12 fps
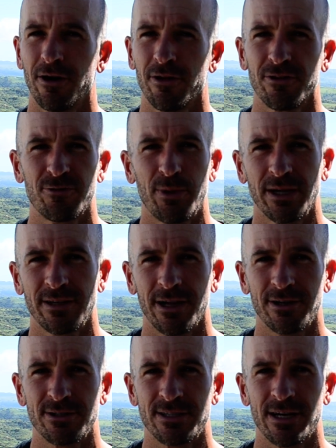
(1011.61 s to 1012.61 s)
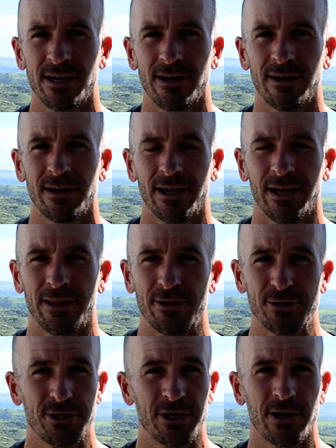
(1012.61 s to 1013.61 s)
the spectators there, and they're
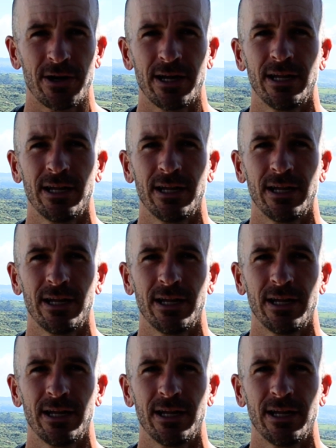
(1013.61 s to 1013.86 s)
cheering,